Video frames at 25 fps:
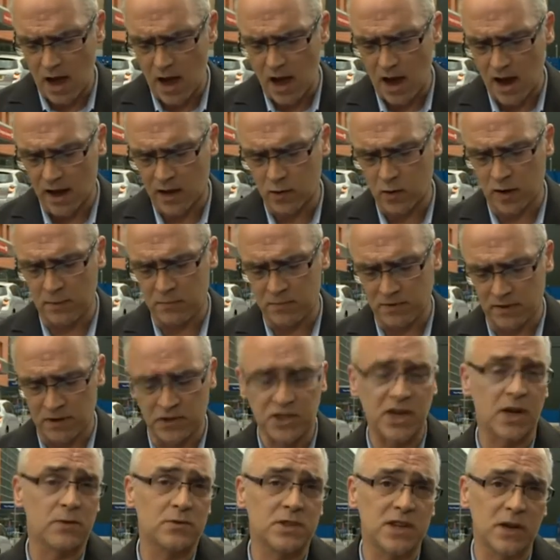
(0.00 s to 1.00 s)
equipment, the
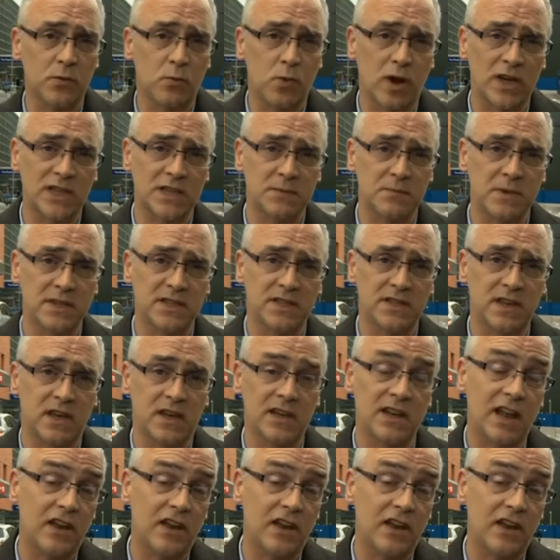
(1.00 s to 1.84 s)
Chelsea and Westminster,